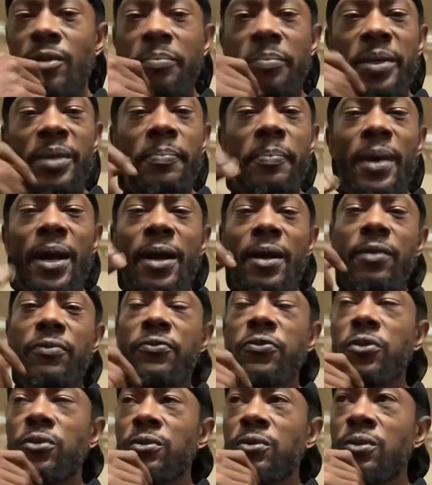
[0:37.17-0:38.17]
Be
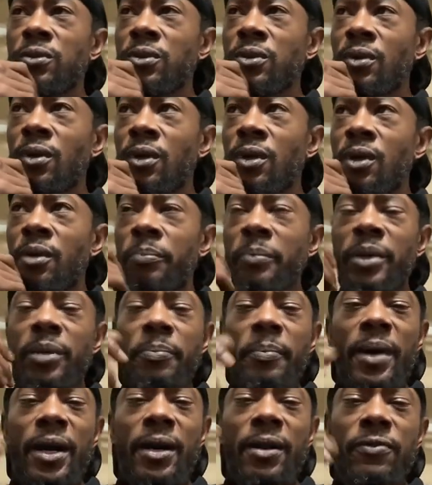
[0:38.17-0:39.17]
mindful. Be
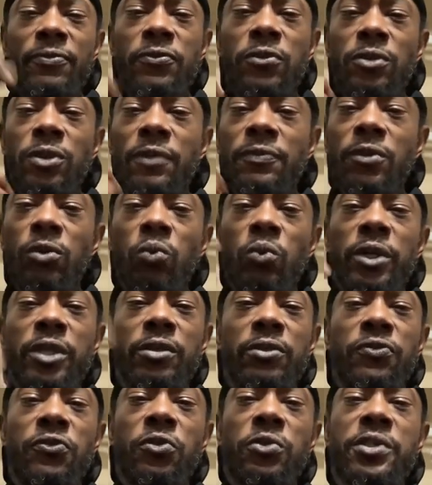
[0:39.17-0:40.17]
mindful of the
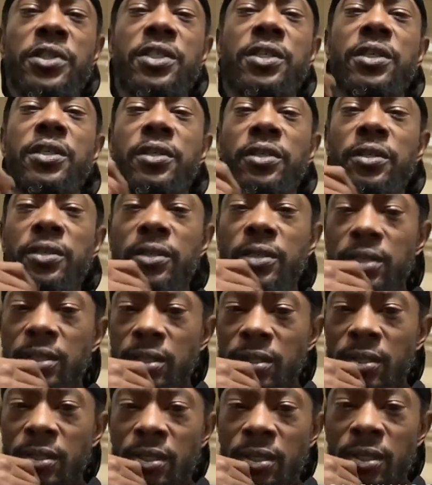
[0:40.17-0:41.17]
willful sinning,
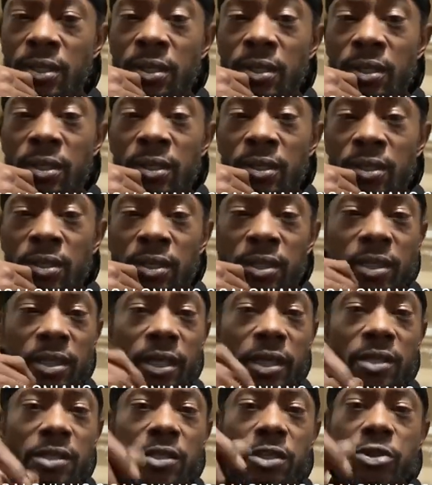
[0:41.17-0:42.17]
the
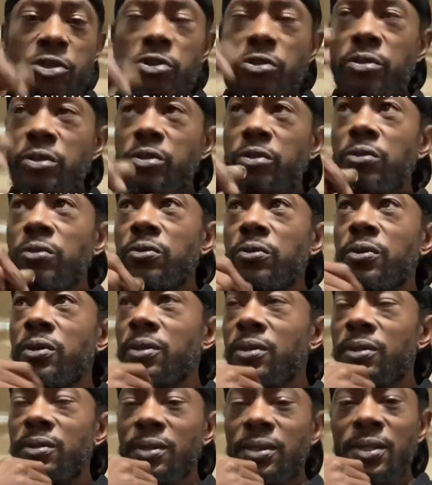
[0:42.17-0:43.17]
things that you do
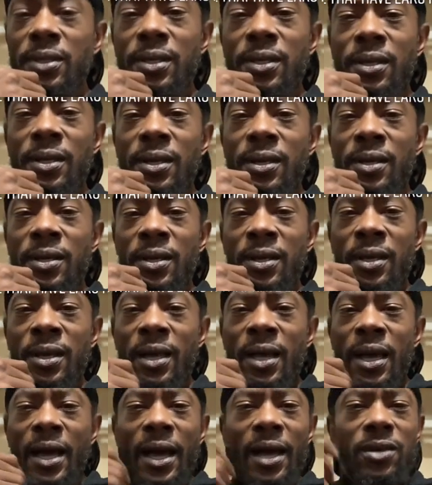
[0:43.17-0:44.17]

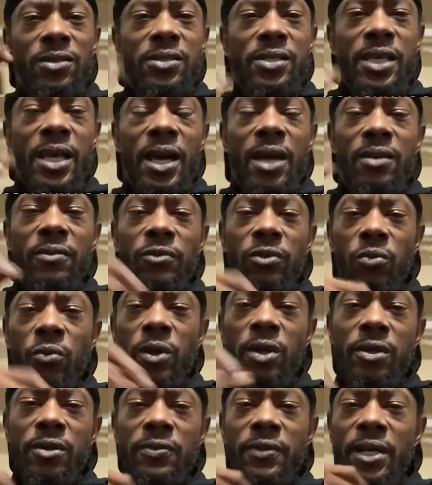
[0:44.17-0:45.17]
outside of the
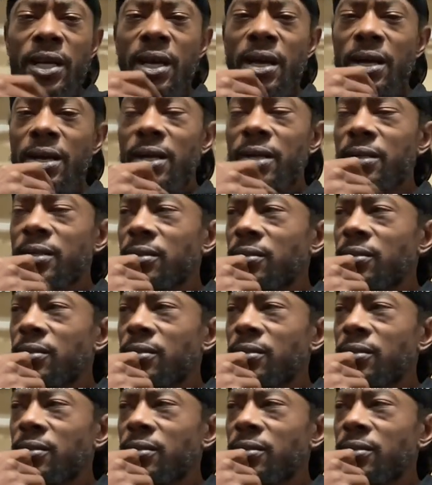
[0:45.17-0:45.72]
Word of God,